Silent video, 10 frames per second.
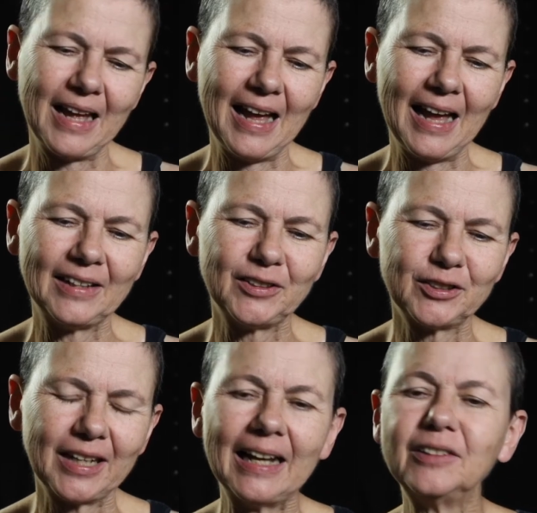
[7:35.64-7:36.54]

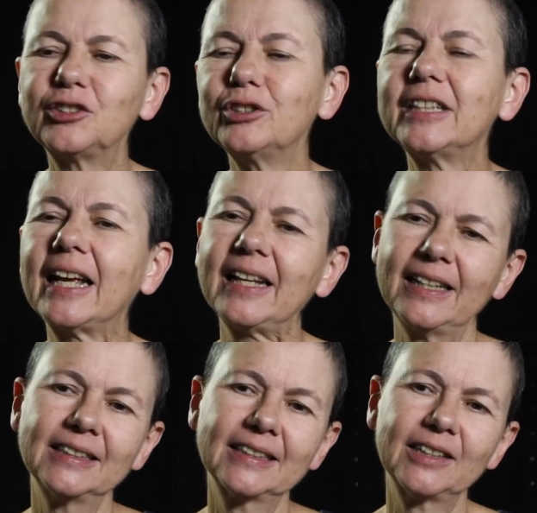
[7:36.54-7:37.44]
And today
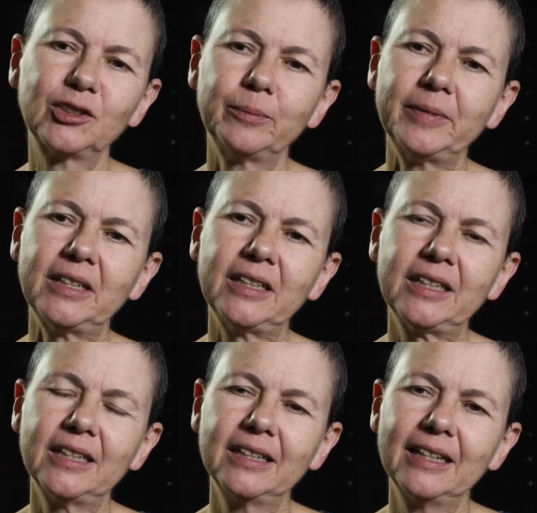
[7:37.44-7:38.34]
he said to
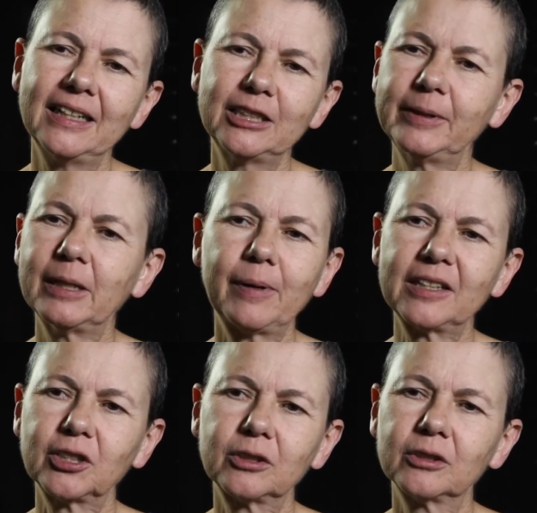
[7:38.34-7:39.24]
me, "It's been a
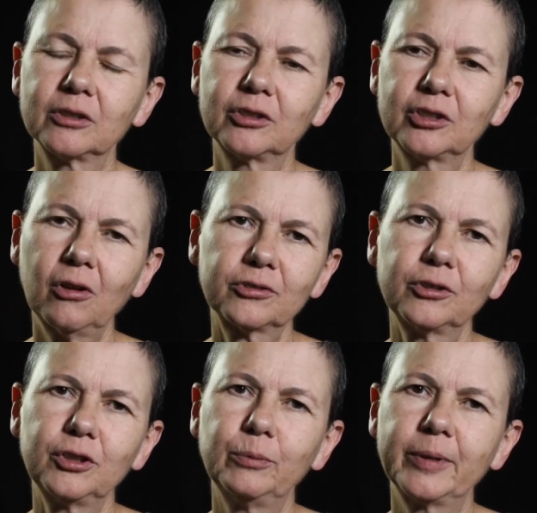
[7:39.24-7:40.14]
pleasure to talk to
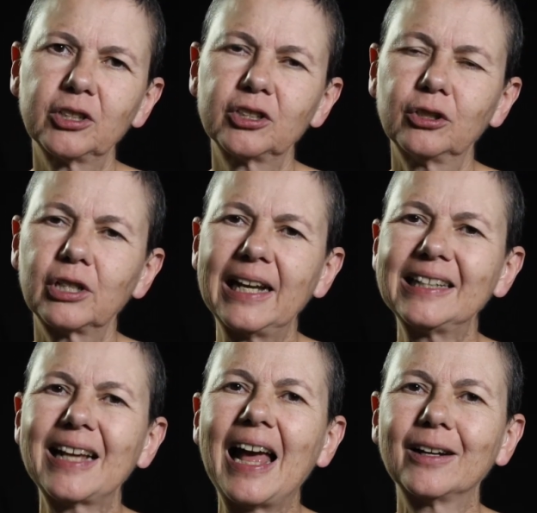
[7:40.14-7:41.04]
you because you're
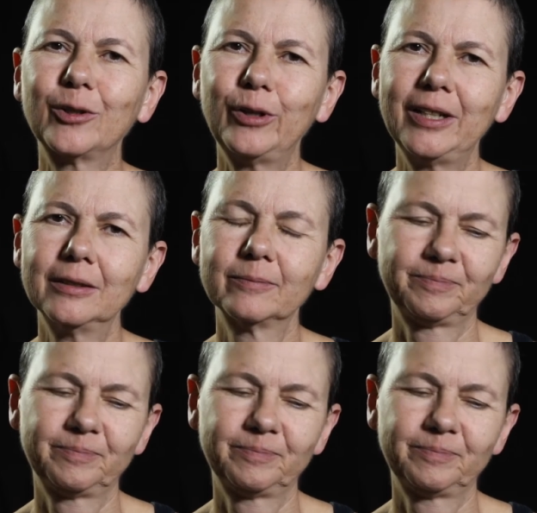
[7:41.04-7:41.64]
less angry."